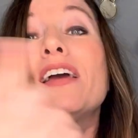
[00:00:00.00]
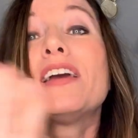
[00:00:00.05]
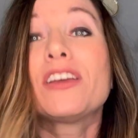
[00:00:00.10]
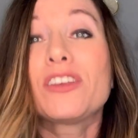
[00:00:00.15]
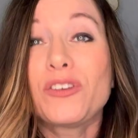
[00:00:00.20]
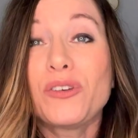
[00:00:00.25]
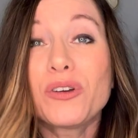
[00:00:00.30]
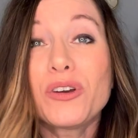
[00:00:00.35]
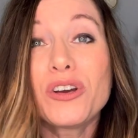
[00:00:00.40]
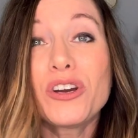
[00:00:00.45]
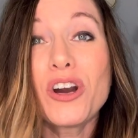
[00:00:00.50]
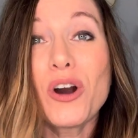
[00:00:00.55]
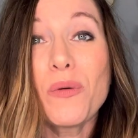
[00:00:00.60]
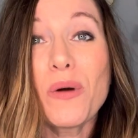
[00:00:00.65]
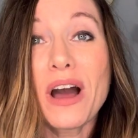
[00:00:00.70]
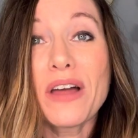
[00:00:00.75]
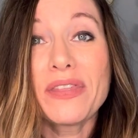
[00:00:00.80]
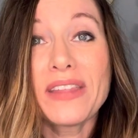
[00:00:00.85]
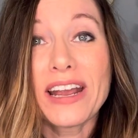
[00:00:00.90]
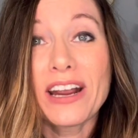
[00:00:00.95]
you can go
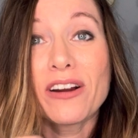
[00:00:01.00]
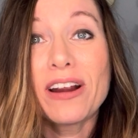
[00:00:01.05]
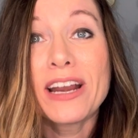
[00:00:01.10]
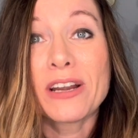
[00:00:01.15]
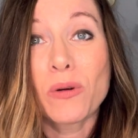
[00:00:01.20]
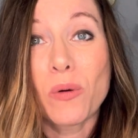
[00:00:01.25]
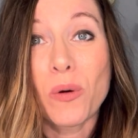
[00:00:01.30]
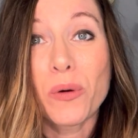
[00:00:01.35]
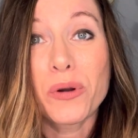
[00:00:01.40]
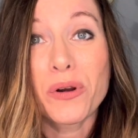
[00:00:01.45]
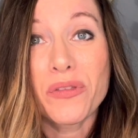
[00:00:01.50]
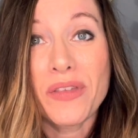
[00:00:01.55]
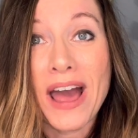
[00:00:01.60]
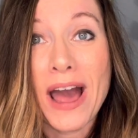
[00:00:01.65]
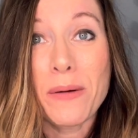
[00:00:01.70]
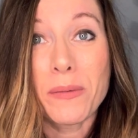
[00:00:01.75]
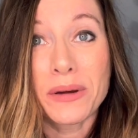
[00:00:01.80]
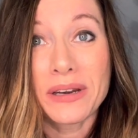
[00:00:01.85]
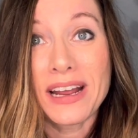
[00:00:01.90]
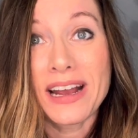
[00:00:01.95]
on there and order
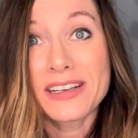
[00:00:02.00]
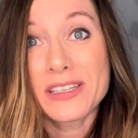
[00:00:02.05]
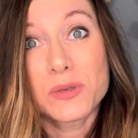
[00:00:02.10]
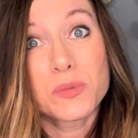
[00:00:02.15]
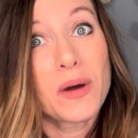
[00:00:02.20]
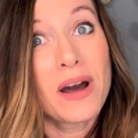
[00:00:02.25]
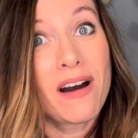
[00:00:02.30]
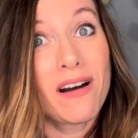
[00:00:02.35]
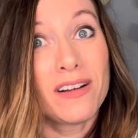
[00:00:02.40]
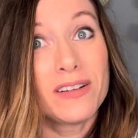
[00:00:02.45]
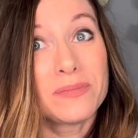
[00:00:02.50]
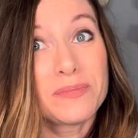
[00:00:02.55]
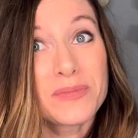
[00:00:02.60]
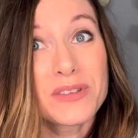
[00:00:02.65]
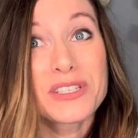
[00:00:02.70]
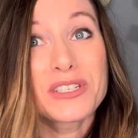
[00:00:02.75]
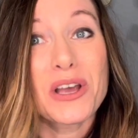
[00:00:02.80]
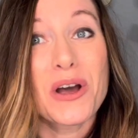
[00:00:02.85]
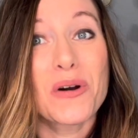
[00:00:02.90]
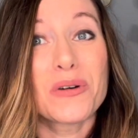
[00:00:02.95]
that one as well.
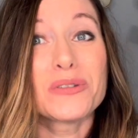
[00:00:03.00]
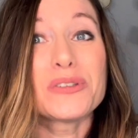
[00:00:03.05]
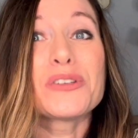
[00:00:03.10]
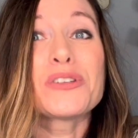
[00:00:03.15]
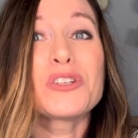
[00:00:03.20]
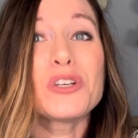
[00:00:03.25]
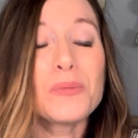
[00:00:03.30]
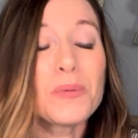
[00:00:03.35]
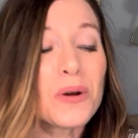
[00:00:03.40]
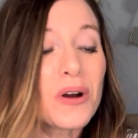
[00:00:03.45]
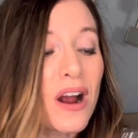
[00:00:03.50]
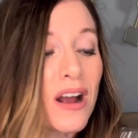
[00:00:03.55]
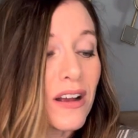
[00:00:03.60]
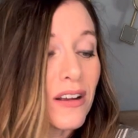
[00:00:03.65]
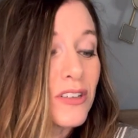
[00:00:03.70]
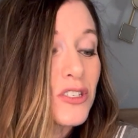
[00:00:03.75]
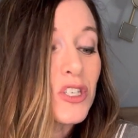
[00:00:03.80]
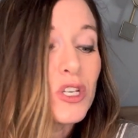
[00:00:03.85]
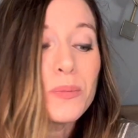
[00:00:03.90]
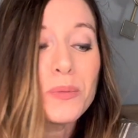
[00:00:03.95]
So super,
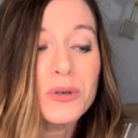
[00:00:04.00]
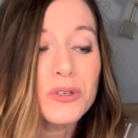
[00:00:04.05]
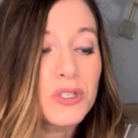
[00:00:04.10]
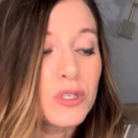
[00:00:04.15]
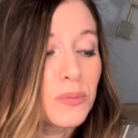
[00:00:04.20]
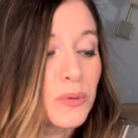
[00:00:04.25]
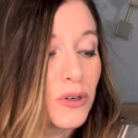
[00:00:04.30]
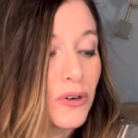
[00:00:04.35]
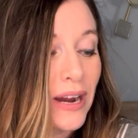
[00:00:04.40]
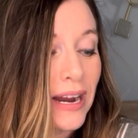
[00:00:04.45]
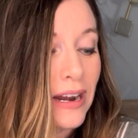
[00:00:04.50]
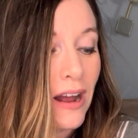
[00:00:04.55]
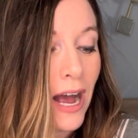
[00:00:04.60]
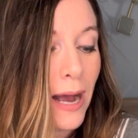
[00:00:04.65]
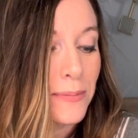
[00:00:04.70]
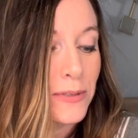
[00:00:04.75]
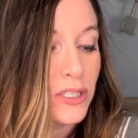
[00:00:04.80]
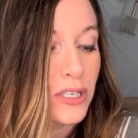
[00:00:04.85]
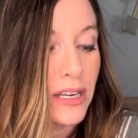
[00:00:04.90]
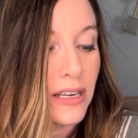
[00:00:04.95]
super, super great
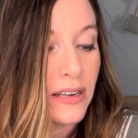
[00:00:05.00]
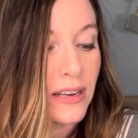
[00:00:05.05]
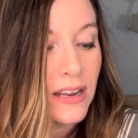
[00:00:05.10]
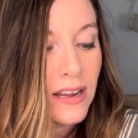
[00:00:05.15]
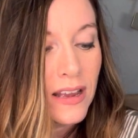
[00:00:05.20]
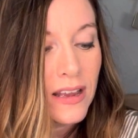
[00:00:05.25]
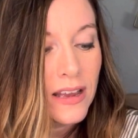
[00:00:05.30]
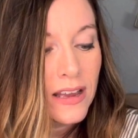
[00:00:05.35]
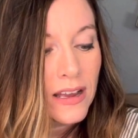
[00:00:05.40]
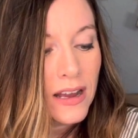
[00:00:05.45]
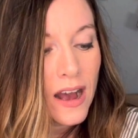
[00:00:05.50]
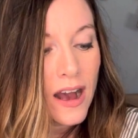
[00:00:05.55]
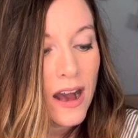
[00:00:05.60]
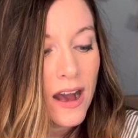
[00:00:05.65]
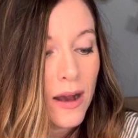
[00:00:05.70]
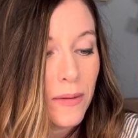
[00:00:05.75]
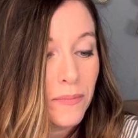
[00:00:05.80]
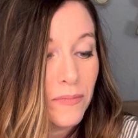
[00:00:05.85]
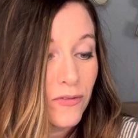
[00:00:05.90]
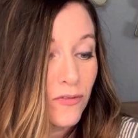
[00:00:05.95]
option
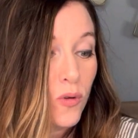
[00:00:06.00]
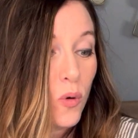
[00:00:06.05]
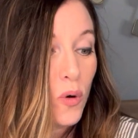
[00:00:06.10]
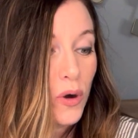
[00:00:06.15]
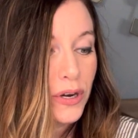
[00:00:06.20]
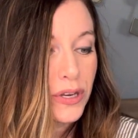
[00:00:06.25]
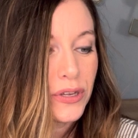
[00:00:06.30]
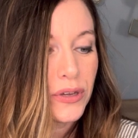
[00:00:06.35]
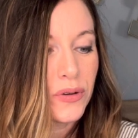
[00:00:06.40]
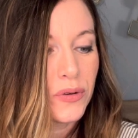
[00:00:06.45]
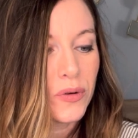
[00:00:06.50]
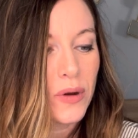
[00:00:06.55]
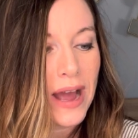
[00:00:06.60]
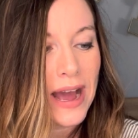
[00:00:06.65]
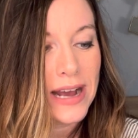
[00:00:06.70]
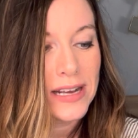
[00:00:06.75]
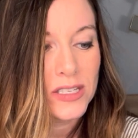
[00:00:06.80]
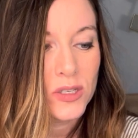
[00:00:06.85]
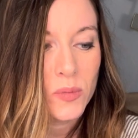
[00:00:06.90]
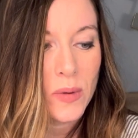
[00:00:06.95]
for you
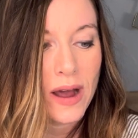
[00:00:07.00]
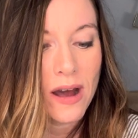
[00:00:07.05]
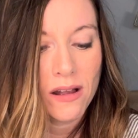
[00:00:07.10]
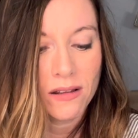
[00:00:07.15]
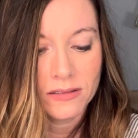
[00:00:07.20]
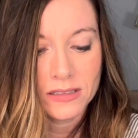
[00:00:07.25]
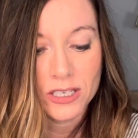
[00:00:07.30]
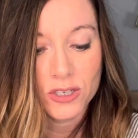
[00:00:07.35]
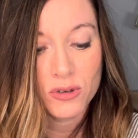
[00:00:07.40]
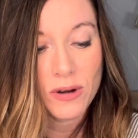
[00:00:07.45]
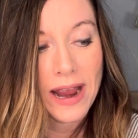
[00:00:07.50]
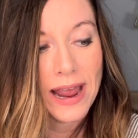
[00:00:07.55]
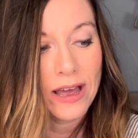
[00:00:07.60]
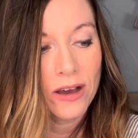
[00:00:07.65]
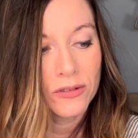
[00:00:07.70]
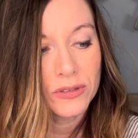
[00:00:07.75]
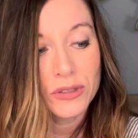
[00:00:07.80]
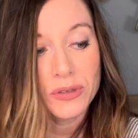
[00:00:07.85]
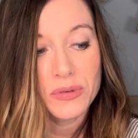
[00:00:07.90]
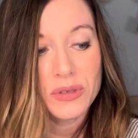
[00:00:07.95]
as well to try
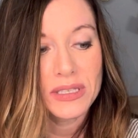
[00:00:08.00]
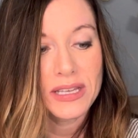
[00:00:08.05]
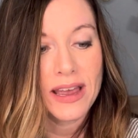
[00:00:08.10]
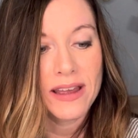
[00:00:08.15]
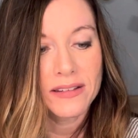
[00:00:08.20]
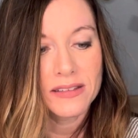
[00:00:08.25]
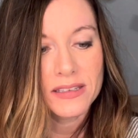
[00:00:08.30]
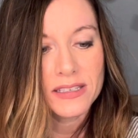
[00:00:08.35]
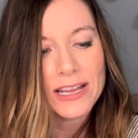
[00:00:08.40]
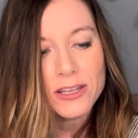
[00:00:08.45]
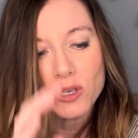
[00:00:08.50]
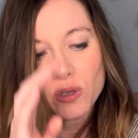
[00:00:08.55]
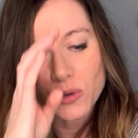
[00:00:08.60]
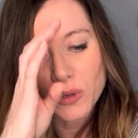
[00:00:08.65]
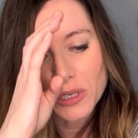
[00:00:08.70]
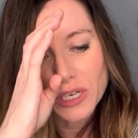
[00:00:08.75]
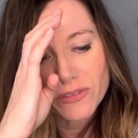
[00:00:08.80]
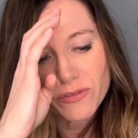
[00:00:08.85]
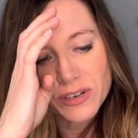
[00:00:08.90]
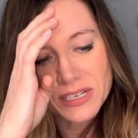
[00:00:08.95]
out new scents. You
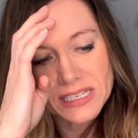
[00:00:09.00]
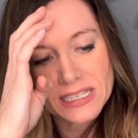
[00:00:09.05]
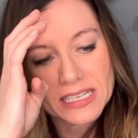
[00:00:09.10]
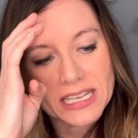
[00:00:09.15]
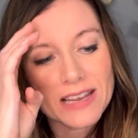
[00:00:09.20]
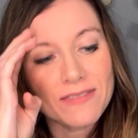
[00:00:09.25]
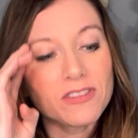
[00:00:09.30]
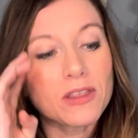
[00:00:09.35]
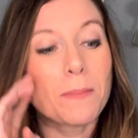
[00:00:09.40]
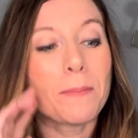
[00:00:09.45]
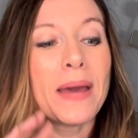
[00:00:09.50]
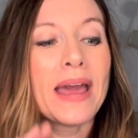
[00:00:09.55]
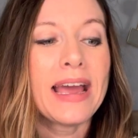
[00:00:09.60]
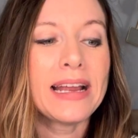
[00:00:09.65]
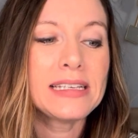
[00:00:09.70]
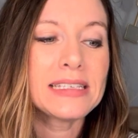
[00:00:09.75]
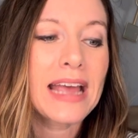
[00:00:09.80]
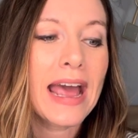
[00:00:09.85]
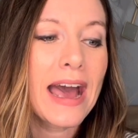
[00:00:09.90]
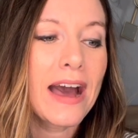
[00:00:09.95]
could have received the
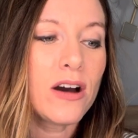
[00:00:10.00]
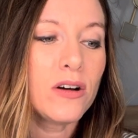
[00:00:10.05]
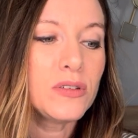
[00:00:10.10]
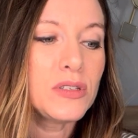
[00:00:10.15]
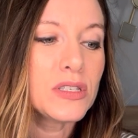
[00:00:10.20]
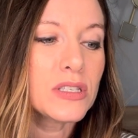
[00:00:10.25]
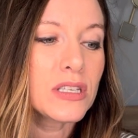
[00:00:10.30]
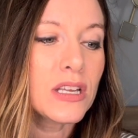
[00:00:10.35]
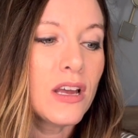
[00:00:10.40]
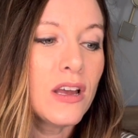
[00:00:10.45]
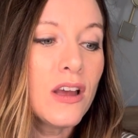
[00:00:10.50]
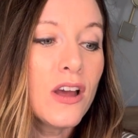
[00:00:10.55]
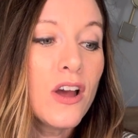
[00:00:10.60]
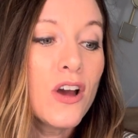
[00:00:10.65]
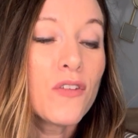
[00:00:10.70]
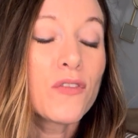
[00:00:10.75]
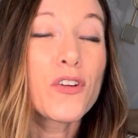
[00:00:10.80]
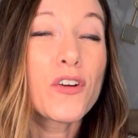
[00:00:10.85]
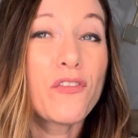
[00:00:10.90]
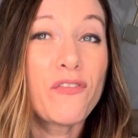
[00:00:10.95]
Penthouse
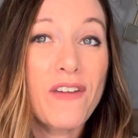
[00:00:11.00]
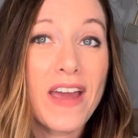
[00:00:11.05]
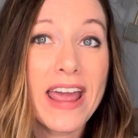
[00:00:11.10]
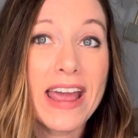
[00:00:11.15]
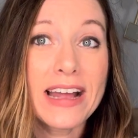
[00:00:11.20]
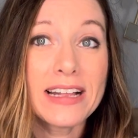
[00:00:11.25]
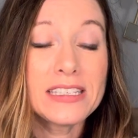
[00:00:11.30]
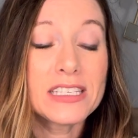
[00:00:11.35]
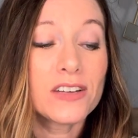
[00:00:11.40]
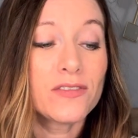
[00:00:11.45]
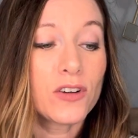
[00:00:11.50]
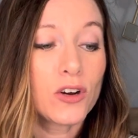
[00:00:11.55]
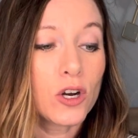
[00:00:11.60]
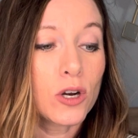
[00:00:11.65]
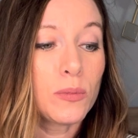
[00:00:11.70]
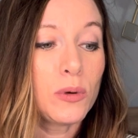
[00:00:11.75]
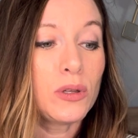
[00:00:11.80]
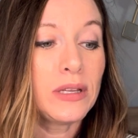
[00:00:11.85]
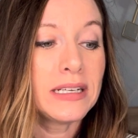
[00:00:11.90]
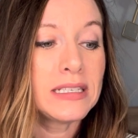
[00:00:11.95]
for fans of
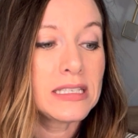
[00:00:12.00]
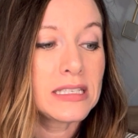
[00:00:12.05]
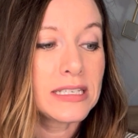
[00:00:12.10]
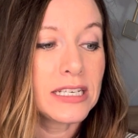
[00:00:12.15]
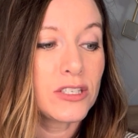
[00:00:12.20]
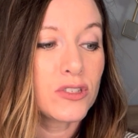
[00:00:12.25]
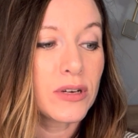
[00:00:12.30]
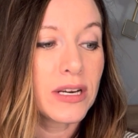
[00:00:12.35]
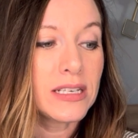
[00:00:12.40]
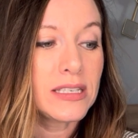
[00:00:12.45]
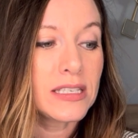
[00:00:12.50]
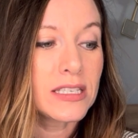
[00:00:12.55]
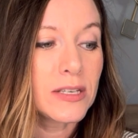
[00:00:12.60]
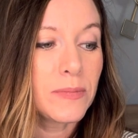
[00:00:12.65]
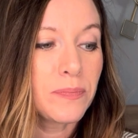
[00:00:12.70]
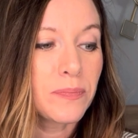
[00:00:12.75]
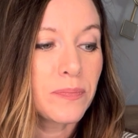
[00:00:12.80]
herbal and citrus,